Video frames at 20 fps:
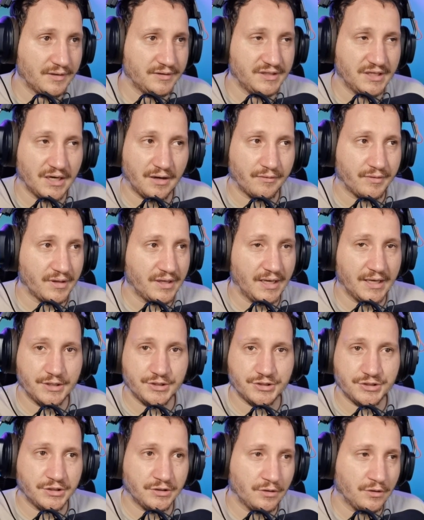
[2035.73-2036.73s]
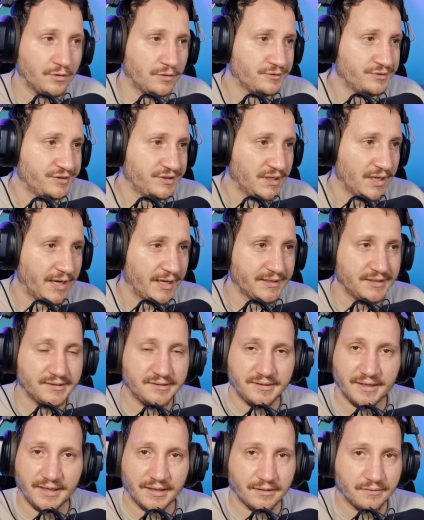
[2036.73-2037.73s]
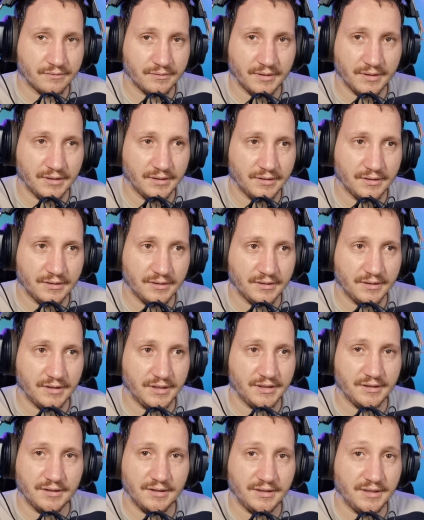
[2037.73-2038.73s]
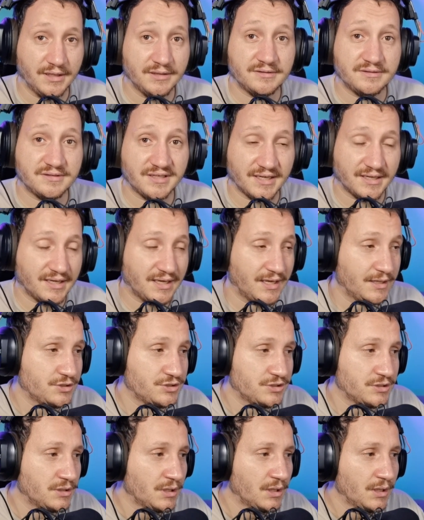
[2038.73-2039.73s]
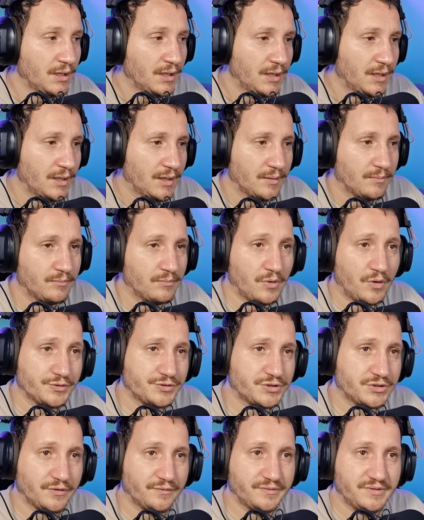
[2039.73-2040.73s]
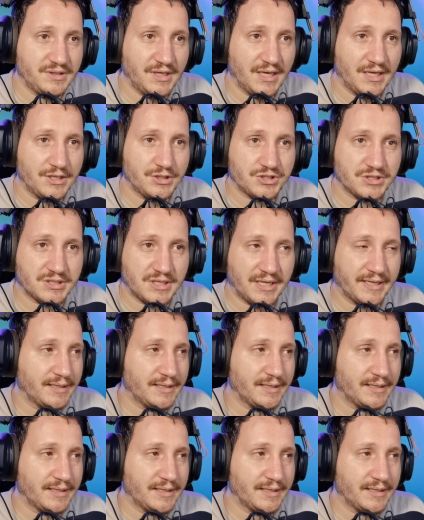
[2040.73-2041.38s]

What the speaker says: the RE engine or the ID Tech ETech engine. Most of the engines,